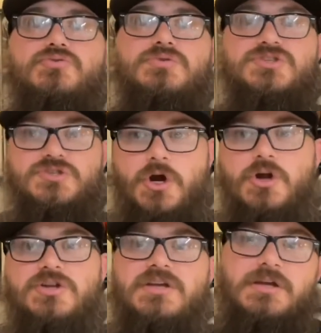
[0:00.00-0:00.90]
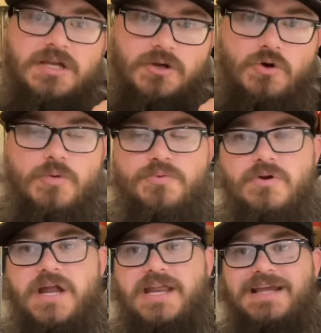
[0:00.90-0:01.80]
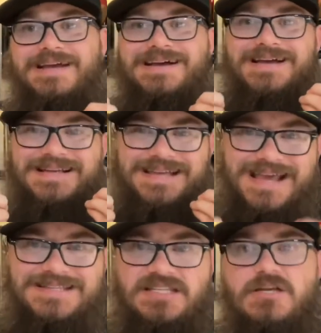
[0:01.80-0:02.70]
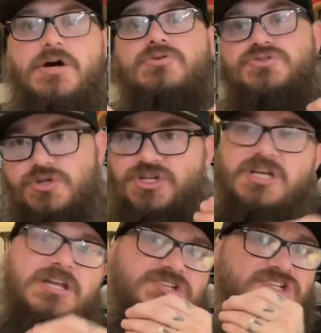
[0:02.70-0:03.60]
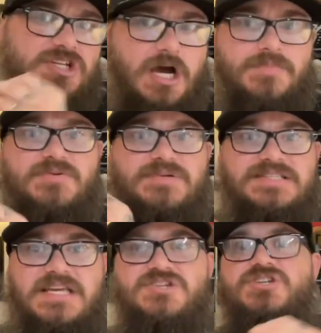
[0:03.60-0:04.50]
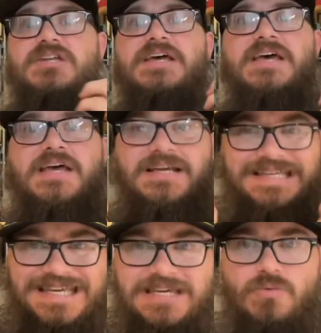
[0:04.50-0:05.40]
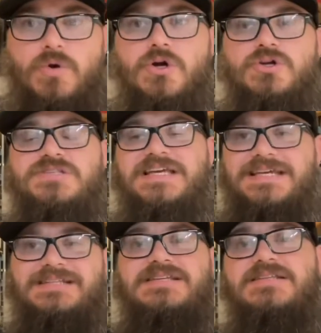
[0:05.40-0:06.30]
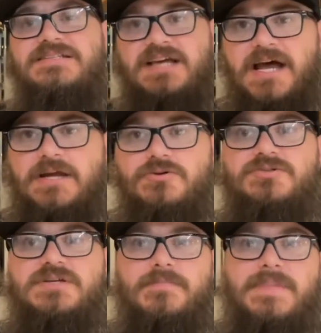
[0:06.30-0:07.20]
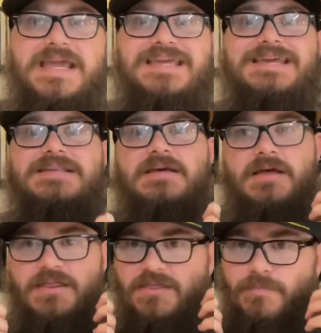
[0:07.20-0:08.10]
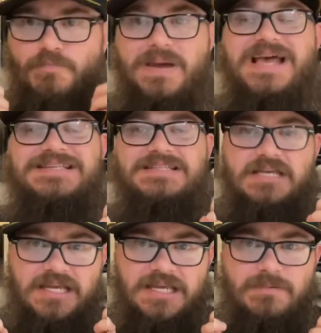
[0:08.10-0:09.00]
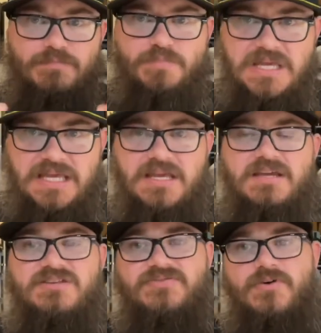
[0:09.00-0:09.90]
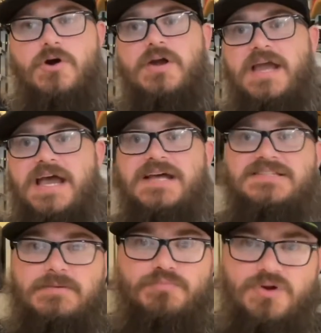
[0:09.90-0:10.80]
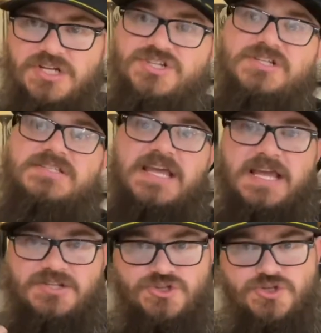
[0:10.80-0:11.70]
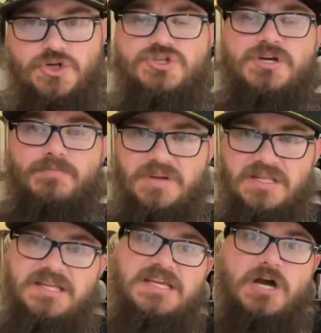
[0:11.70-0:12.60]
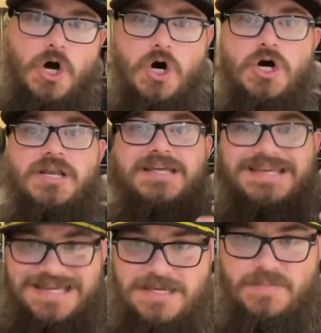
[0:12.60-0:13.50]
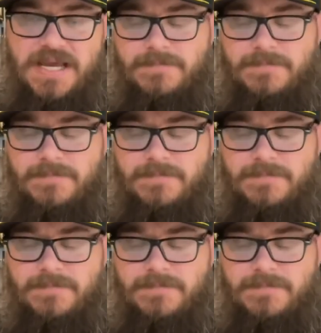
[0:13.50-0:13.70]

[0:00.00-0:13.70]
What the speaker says: start incorporating SEO, search engine optimization, keywords into the title to make it the best it can be as far as impressions and search ability on eBay.